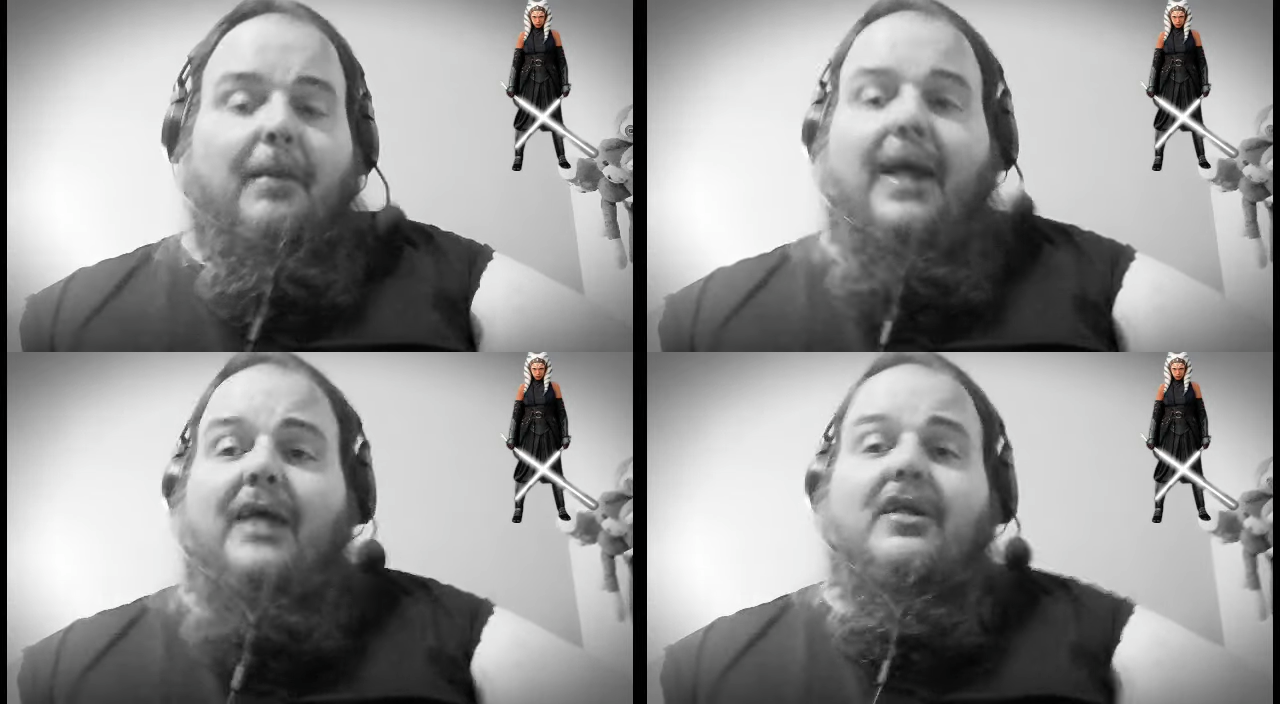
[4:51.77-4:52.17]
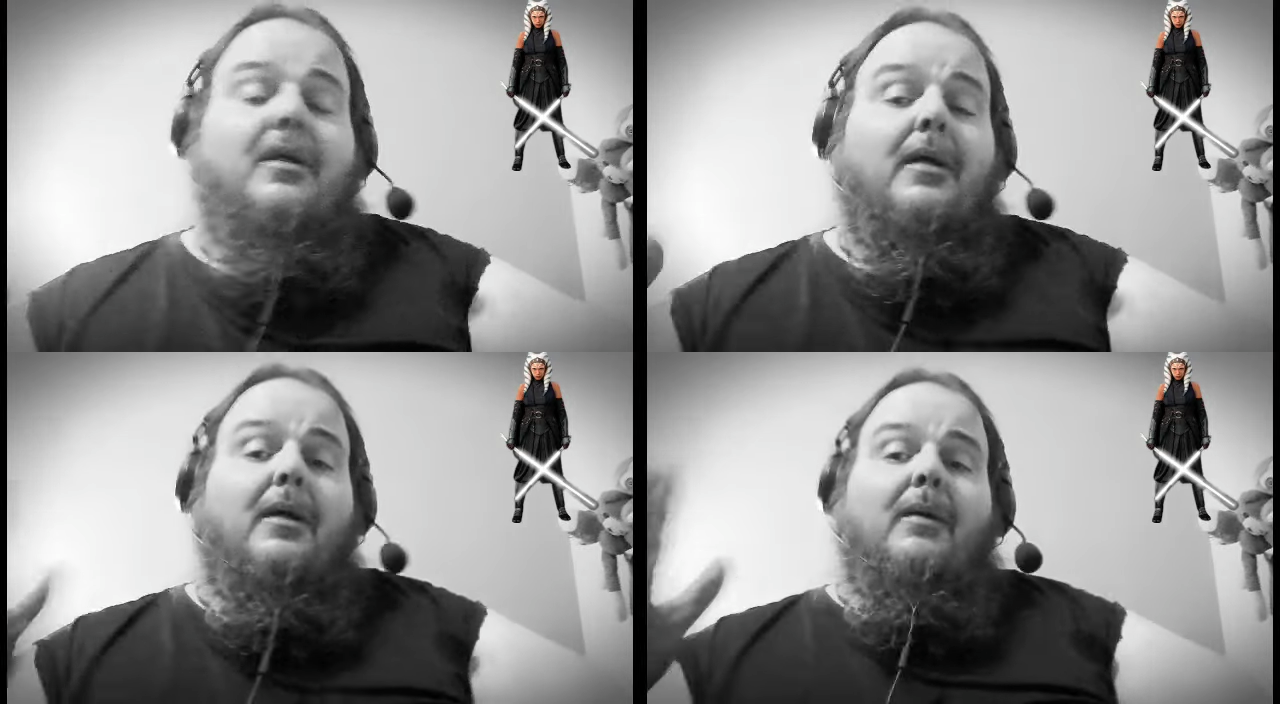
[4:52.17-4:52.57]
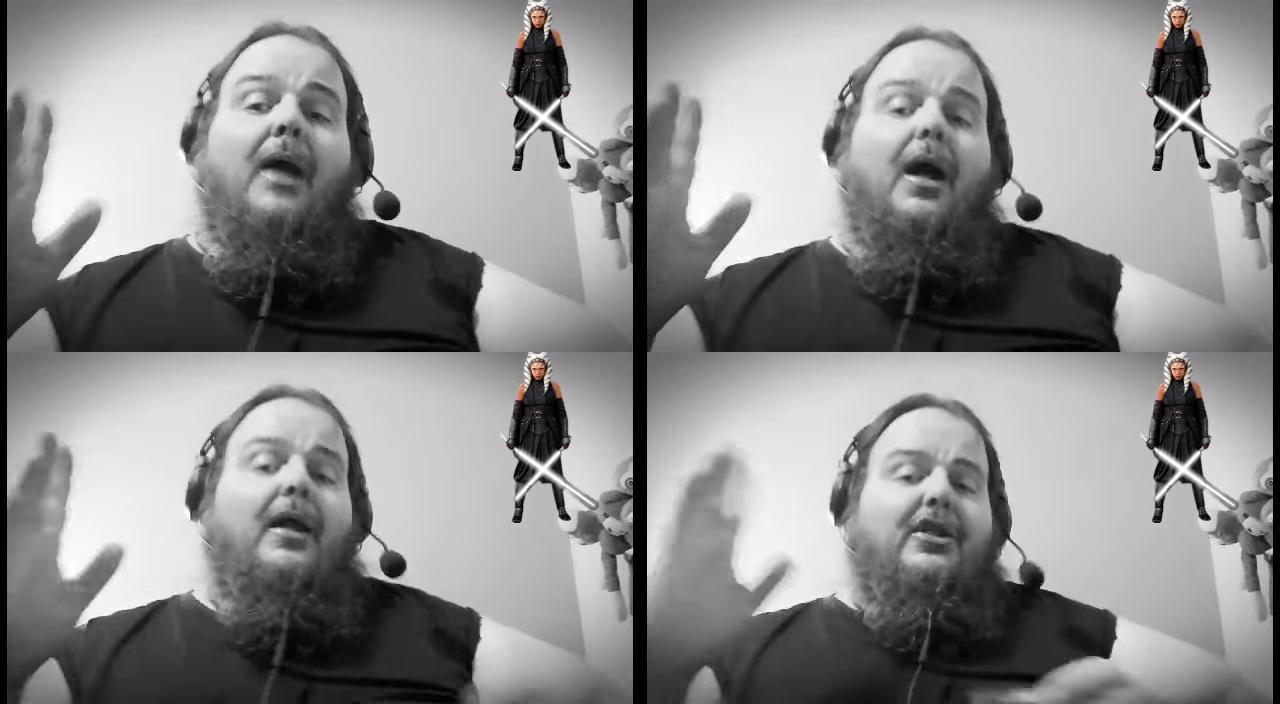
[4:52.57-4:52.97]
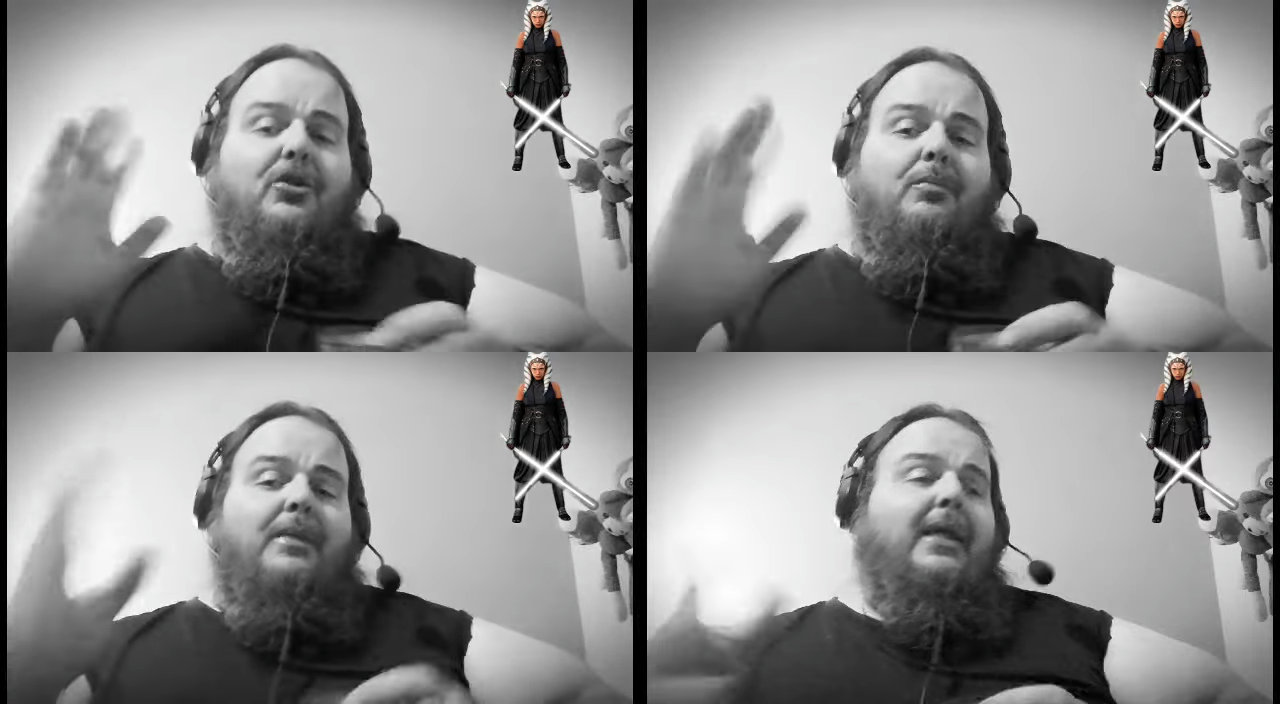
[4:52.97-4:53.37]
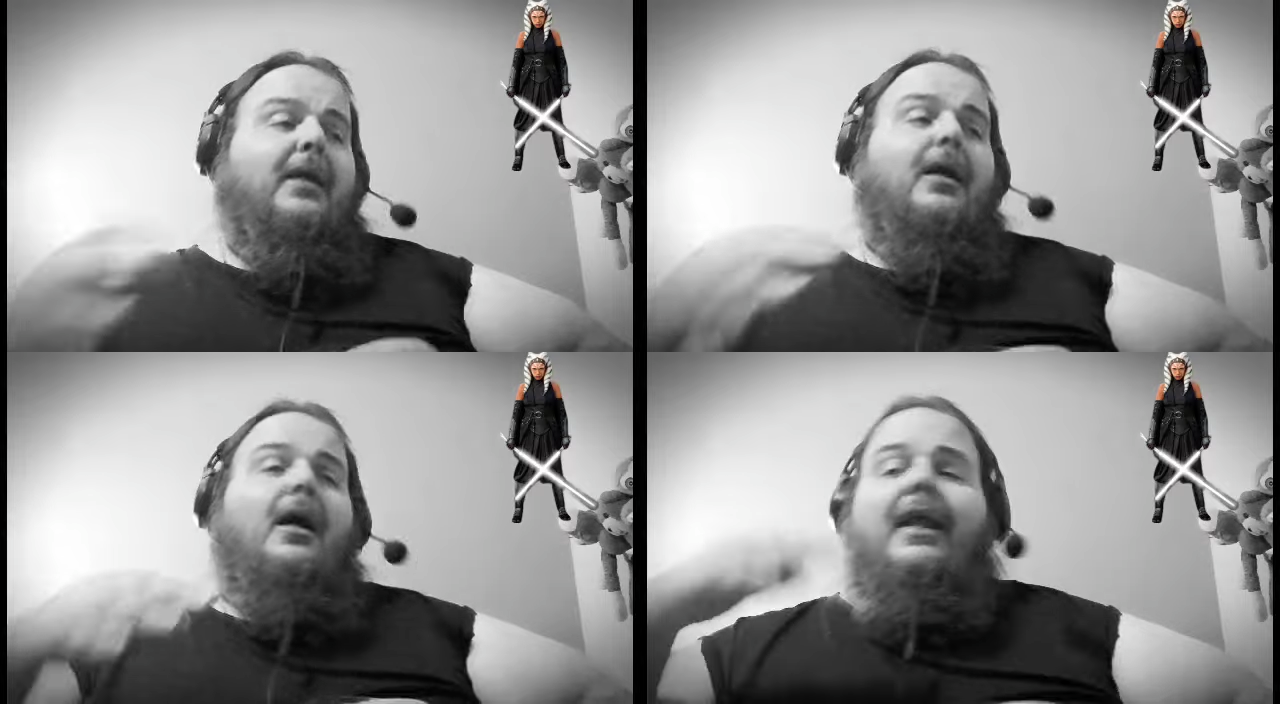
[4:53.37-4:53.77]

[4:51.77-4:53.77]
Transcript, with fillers: I met uh, that you meet.